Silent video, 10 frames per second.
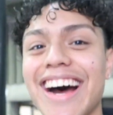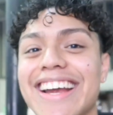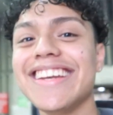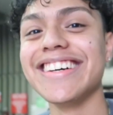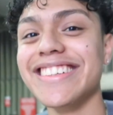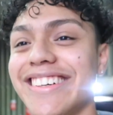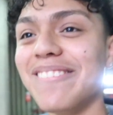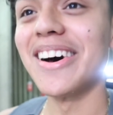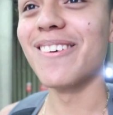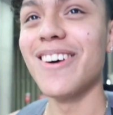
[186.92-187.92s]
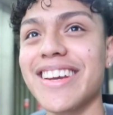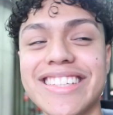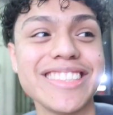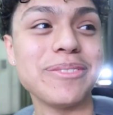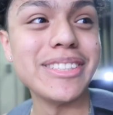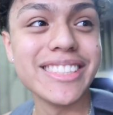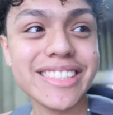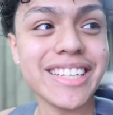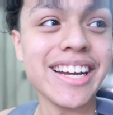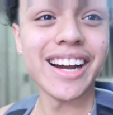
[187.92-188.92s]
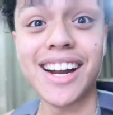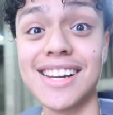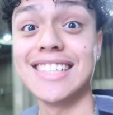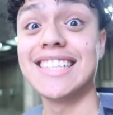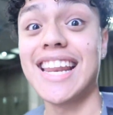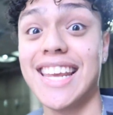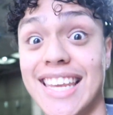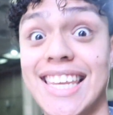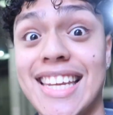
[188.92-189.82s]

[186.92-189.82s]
All right, though, I'm about to walk in this bitch. All right, let's get it.